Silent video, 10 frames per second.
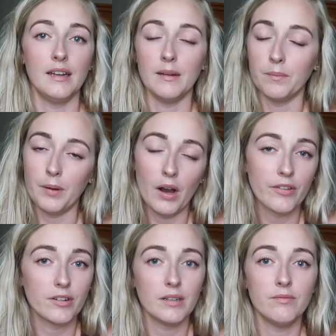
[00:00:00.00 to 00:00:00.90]
It
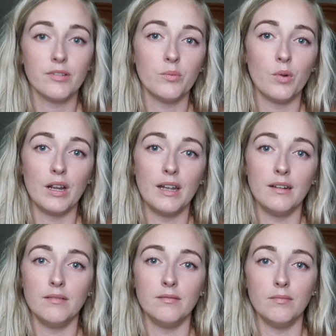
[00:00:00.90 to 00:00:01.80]
bothered him from
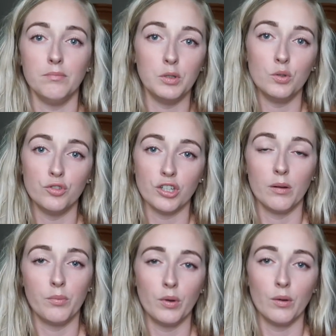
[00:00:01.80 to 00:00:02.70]
when mule
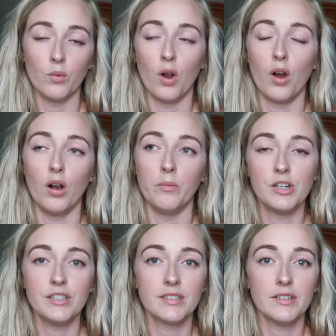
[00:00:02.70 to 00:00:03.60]
jump went wrong.
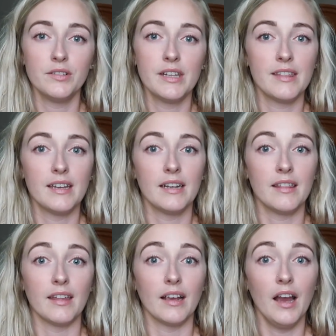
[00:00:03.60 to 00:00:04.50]
We just didn't really think
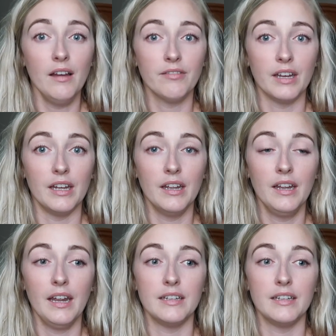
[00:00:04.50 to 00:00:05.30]
anything of it.